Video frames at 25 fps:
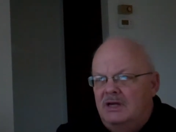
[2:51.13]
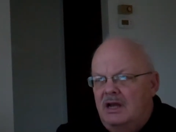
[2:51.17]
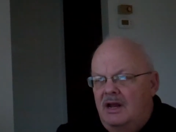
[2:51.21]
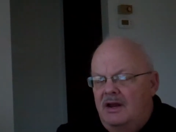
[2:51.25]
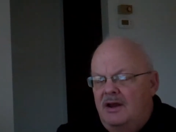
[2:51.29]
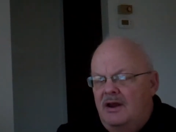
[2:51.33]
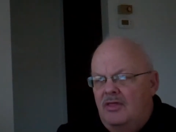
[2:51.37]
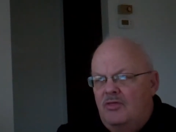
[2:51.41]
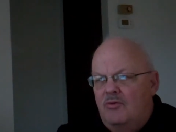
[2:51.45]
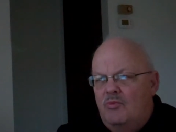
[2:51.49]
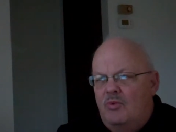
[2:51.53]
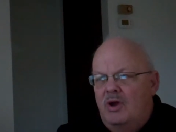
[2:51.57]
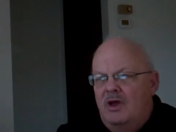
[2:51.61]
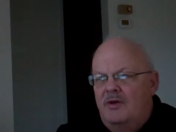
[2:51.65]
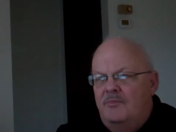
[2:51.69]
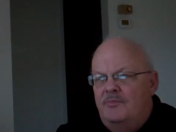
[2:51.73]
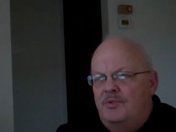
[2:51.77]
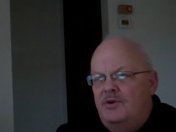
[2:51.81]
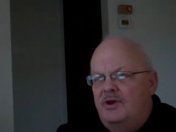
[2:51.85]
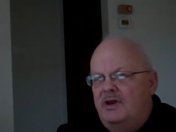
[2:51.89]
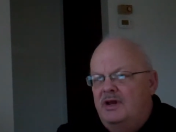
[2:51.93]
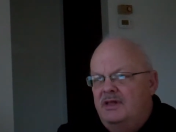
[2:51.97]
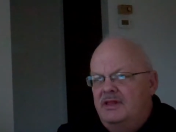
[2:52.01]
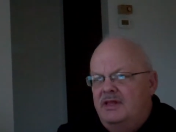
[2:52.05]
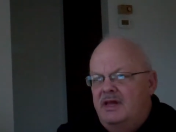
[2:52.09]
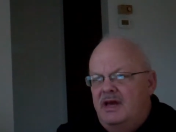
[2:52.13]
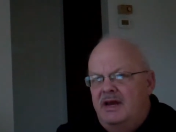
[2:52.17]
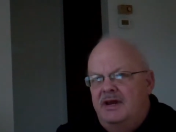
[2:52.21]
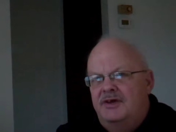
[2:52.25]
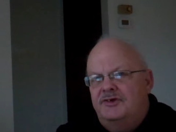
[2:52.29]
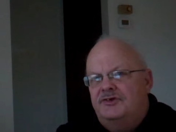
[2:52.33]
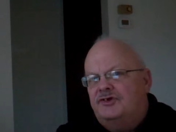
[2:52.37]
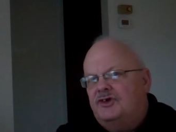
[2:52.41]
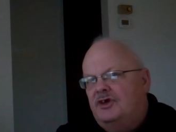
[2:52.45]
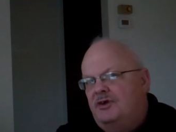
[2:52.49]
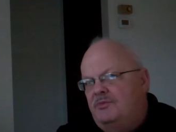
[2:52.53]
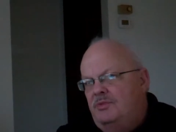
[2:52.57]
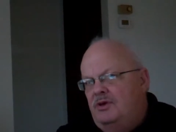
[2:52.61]
Another way of putting that
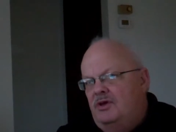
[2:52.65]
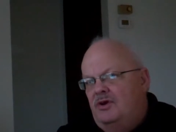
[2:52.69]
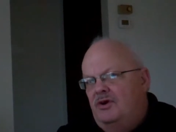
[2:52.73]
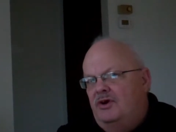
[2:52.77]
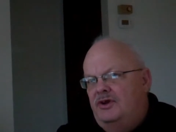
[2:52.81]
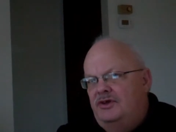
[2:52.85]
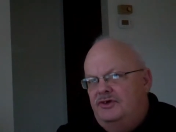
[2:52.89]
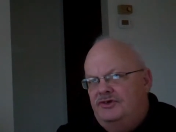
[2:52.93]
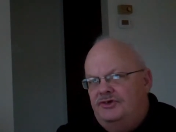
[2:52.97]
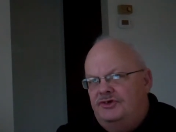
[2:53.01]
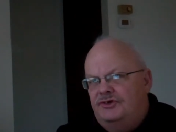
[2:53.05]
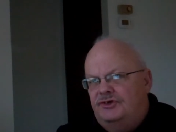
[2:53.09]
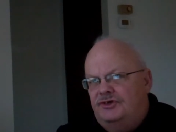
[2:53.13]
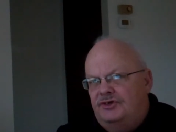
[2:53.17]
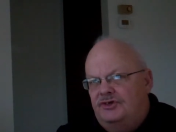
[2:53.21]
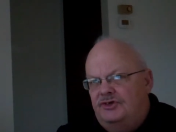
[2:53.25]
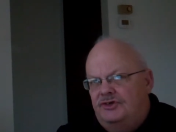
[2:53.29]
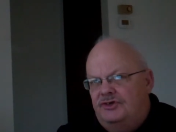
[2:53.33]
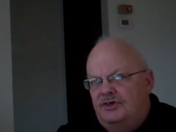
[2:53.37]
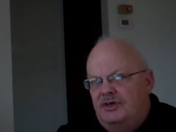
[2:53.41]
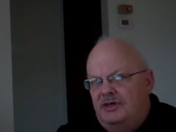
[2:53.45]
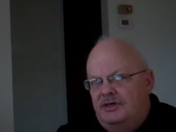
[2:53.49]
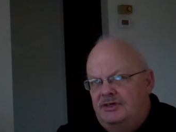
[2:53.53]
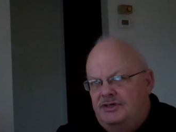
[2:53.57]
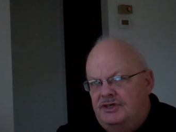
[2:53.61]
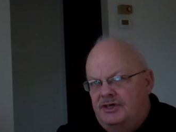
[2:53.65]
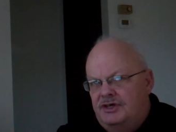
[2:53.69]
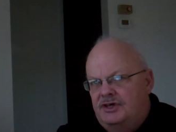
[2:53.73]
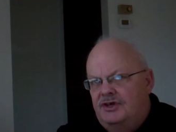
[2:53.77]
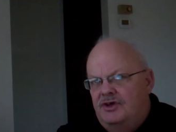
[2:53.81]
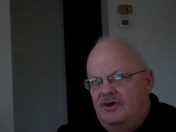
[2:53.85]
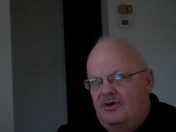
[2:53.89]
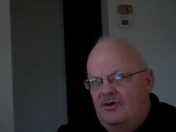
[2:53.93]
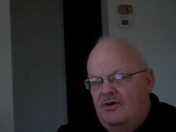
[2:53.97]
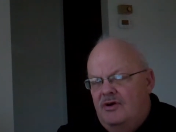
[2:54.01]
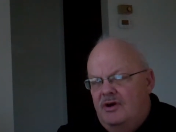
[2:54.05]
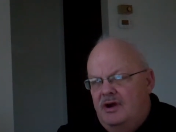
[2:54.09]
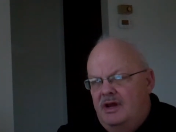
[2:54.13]
is community
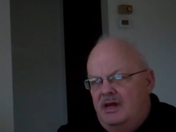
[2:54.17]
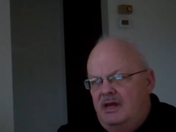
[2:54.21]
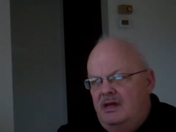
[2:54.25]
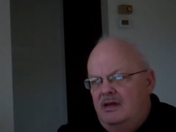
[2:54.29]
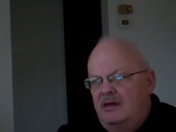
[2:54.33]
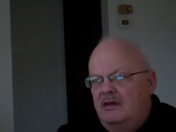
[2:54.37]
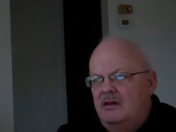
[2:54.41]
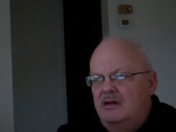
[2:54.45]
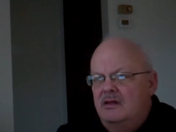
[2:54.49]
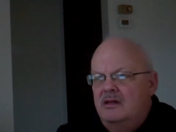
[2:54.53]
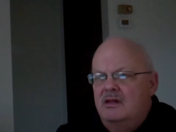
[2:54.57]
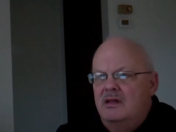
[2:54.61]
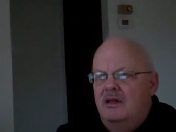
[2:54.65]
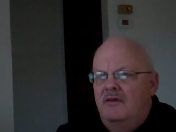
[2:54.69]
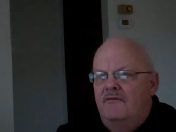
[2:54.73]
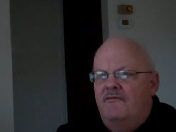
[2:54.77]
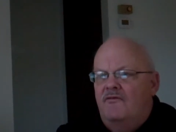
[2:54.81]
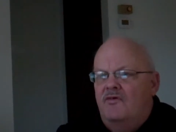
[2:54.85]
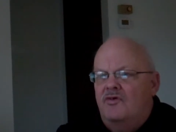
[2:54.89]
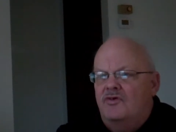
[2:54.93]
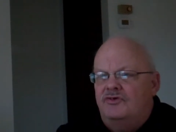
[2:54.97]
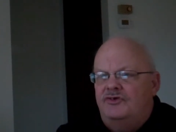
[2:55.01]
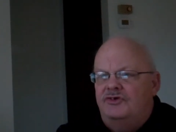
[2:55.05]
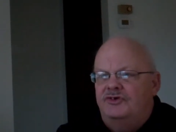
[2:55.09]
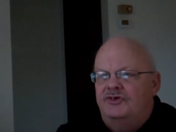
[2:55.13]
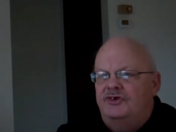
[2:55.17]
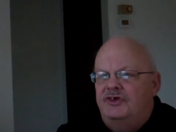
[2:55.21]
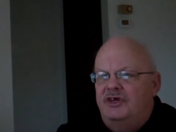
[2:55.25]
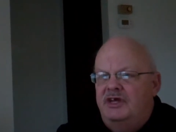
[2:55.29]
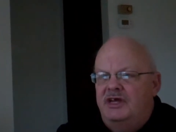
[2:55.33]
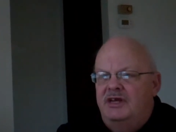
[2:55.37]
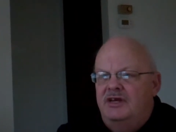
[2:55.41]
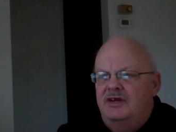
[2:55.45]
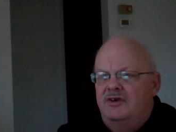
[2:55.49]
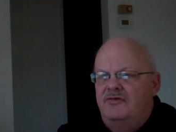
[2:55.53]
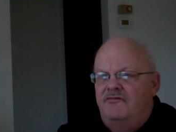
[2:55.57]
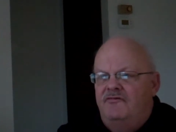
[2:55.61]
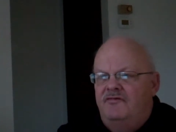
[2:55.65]
security versus
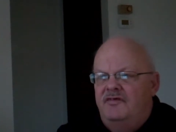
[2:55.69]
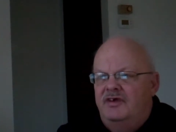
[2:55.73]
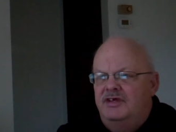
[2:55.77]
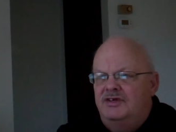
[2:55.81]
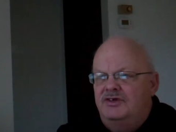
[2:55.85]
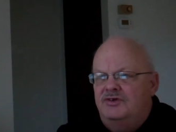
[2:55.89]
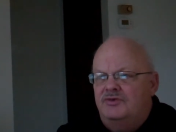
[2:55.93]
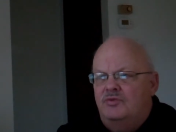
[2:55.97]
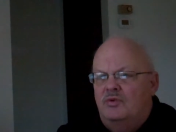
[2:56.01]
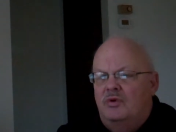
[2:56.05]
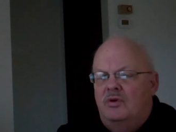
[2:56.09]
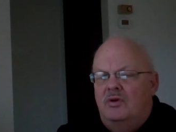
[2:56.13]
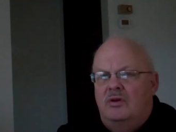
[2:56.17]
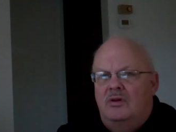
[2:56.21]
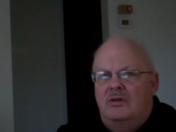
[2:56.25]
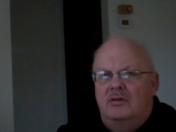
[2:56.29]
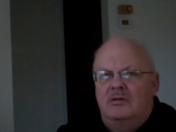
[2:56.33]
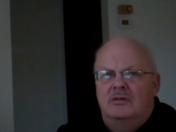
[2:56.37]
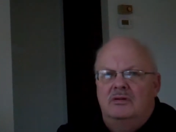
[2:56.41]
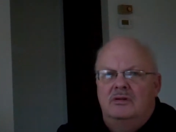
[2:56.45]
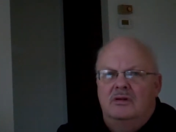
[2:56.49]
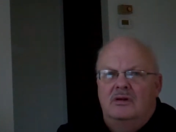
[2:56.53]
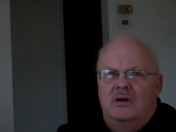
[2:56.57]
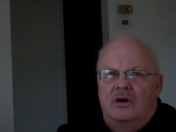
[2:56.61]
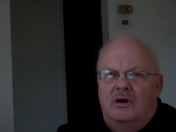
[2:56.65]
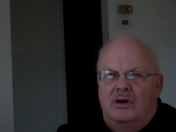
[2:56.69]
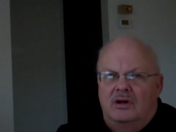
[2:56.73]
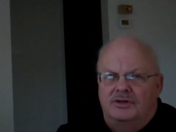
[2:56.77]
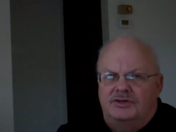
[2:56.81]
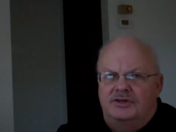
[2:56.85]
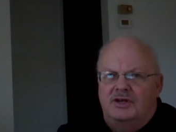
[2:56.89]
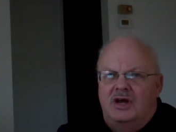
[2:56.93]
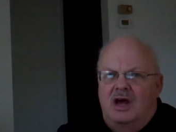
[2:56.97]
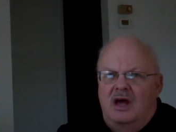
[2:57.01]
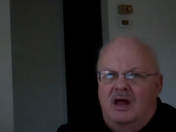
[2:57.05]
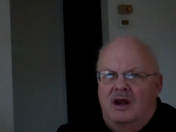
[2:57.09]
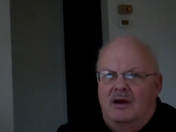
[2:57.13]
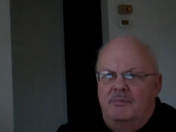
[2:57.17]
individual
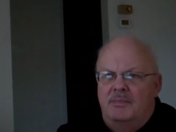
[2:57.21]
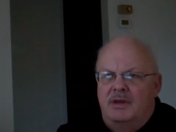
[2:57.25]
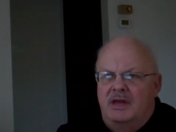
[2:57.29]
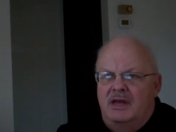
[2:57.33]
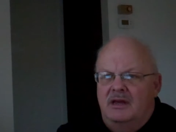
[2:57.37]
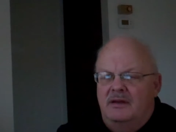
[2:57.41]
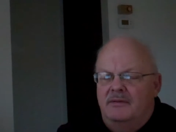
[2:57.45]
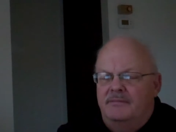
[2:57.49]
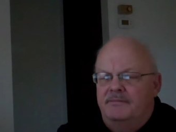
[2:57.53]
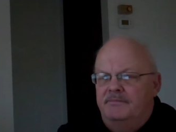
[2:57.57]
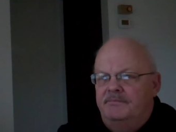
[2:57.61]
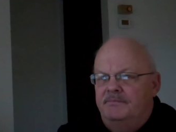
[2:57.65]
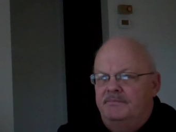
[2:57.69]
autonomy.